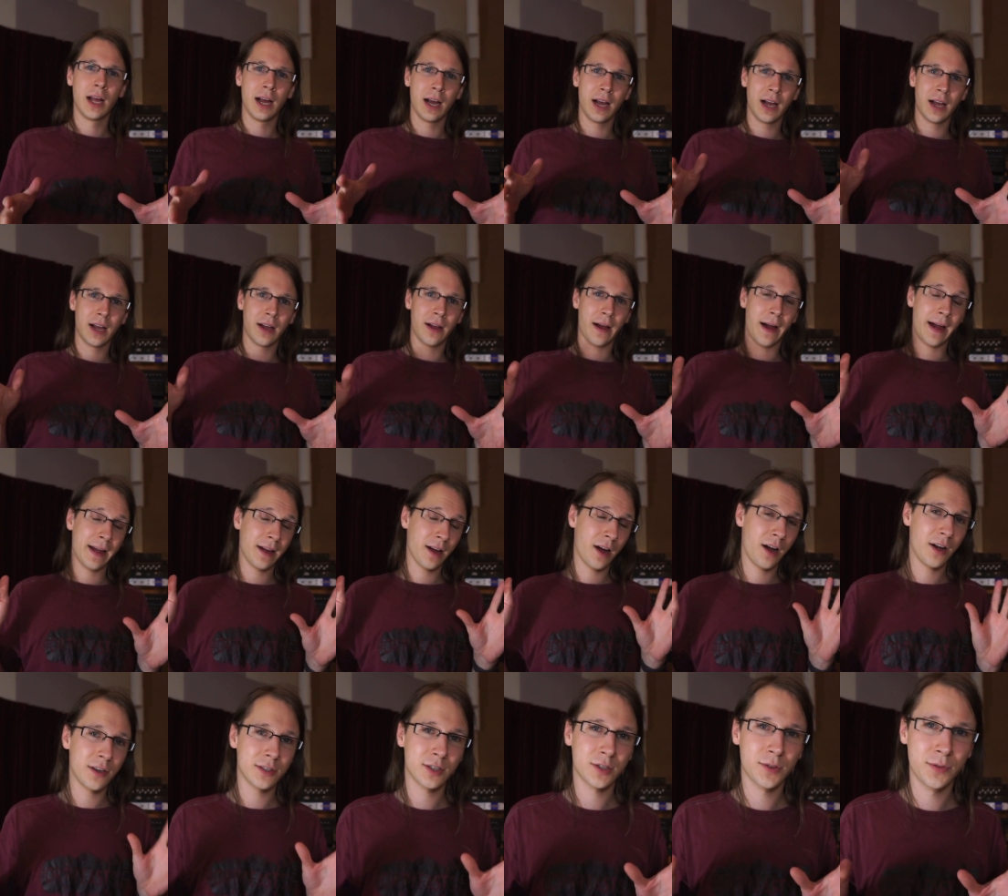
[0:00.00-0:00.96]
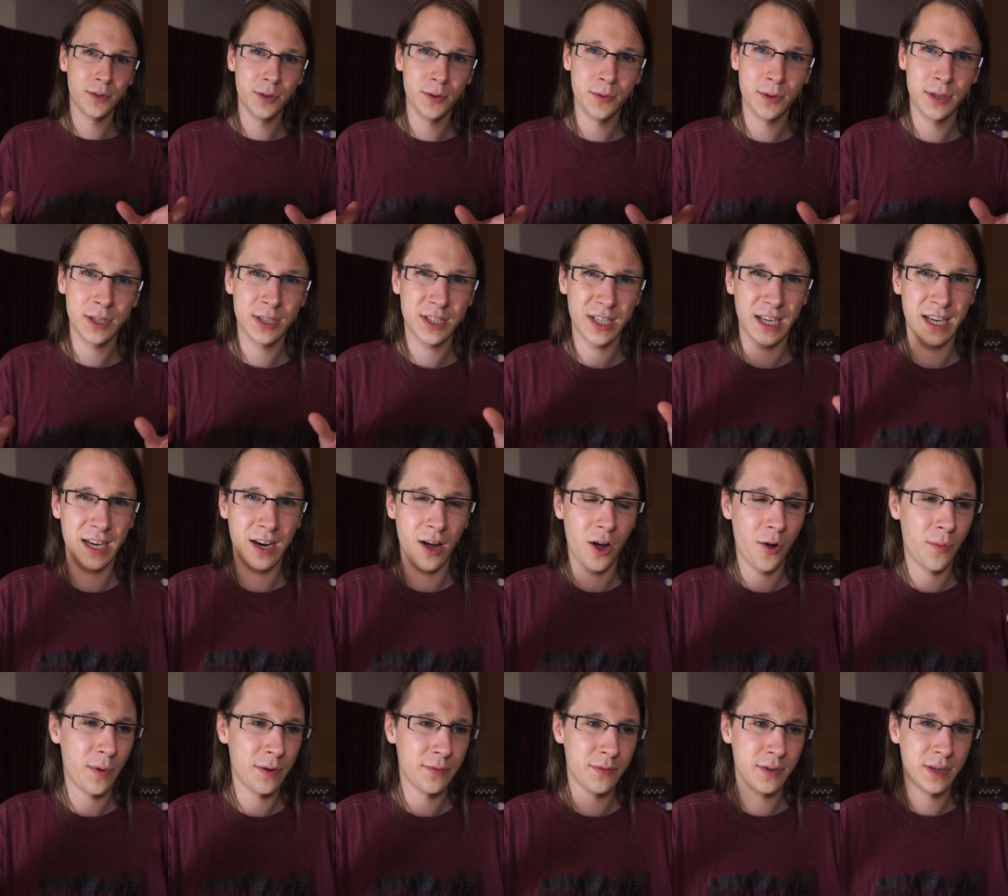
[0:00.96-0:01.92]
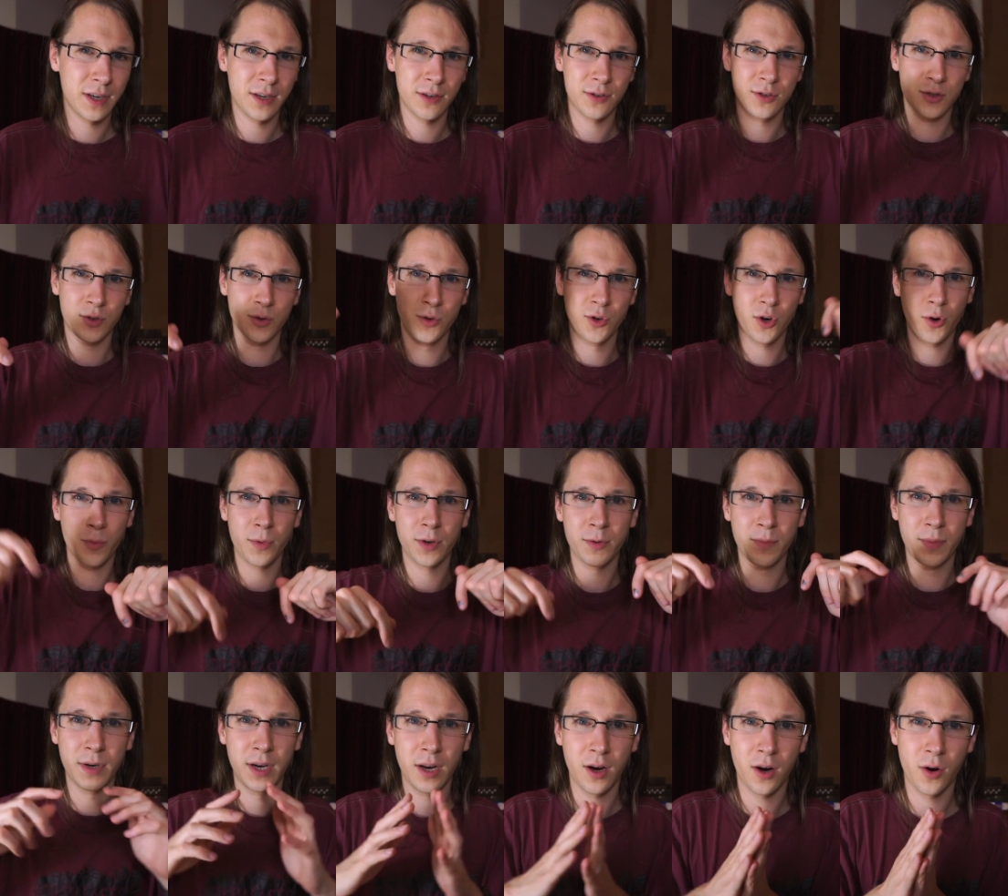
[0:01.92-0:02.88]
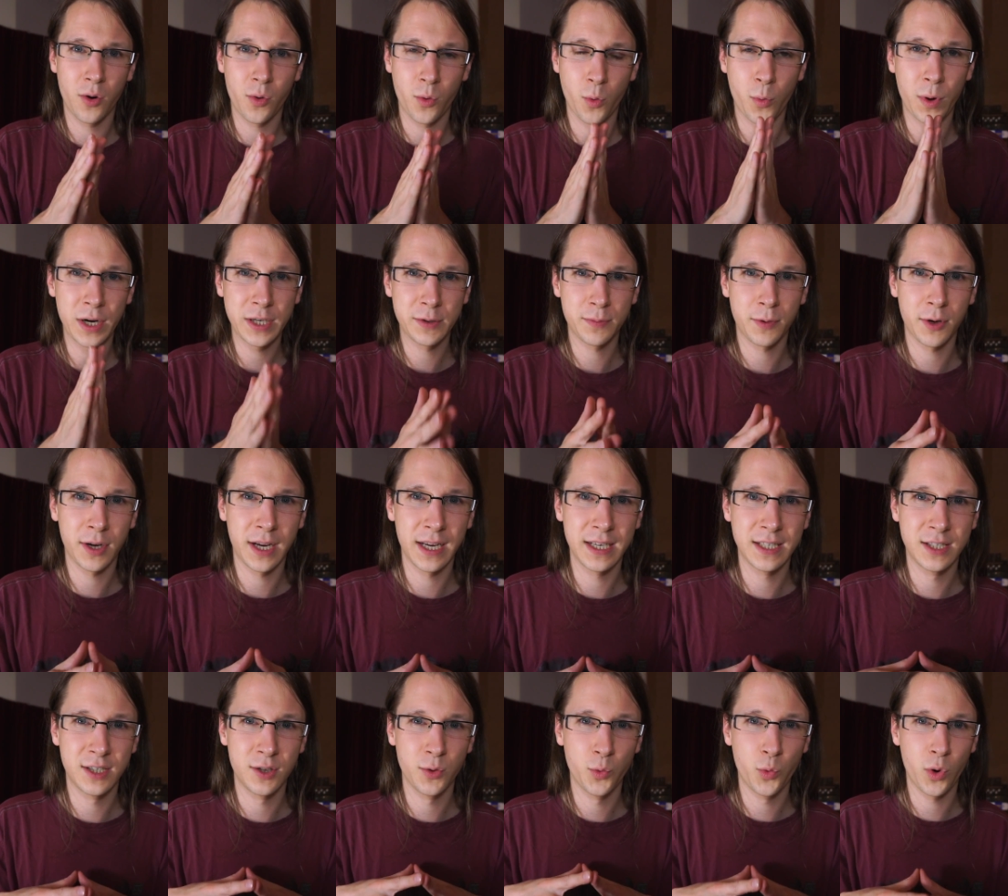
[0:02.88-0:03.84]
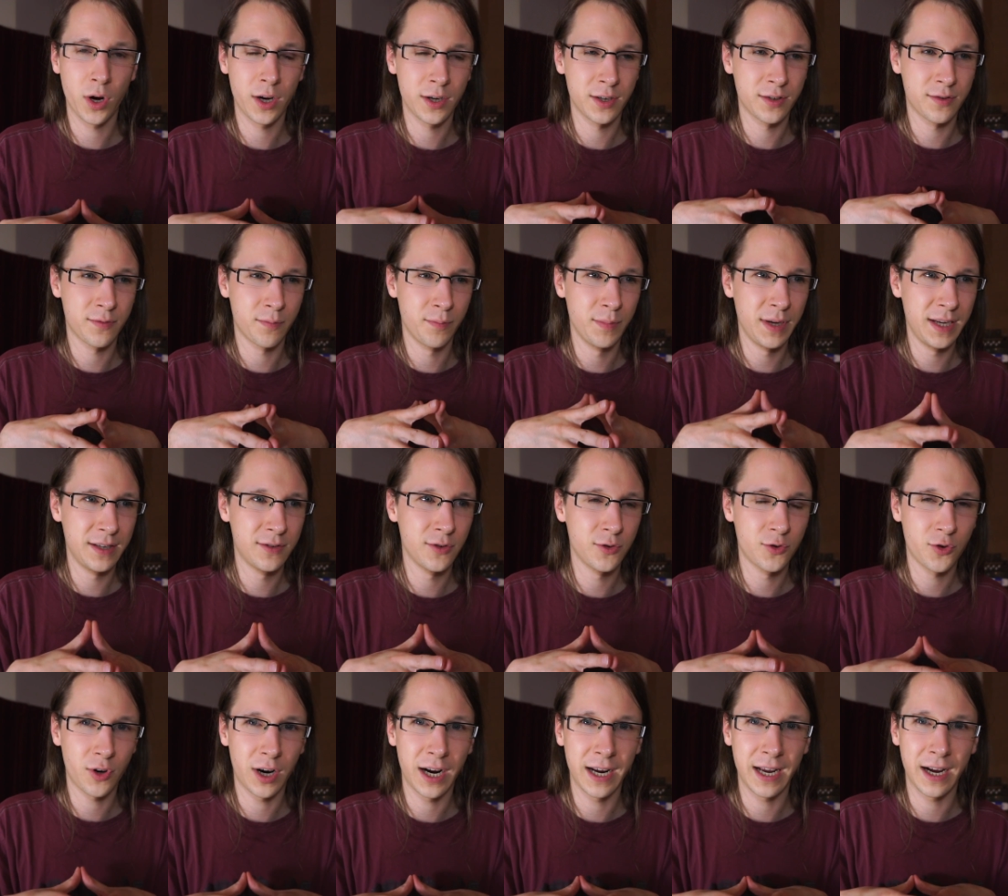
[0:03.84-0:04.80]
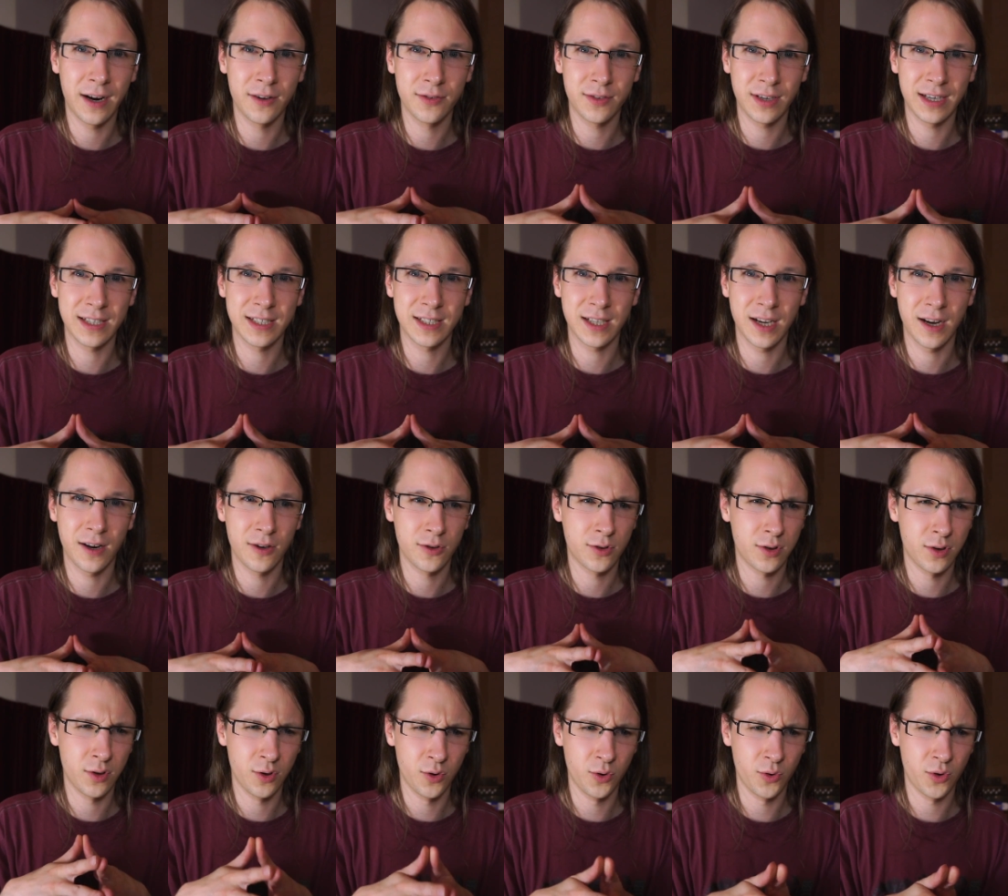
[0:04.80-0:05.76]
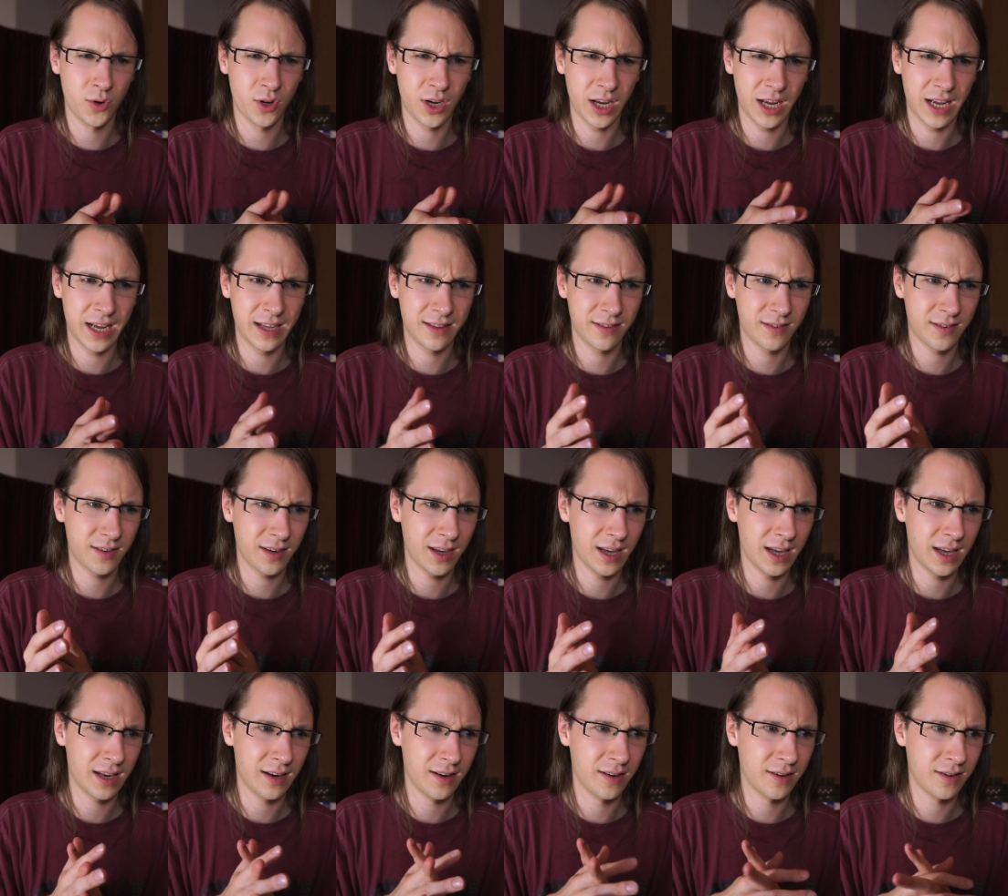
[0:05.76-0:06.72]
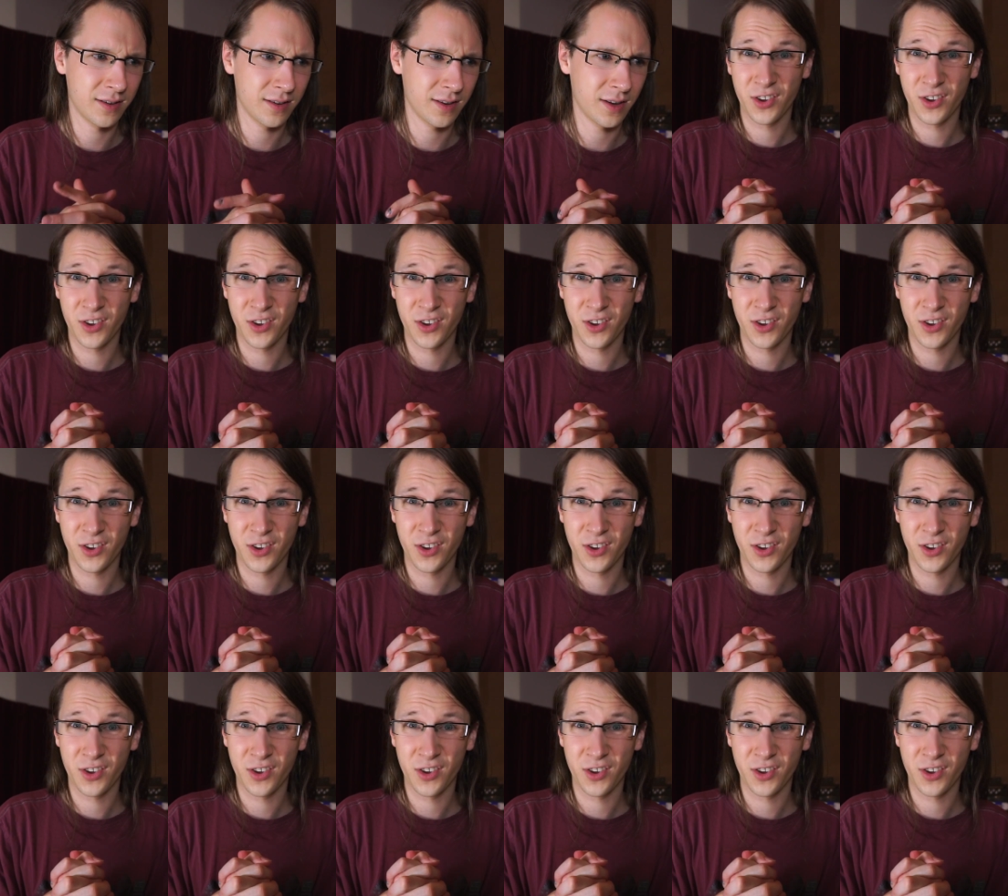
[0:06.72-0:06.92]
I ask viewers in all my videos to comment below which plugins you want me to try out, test out, look at and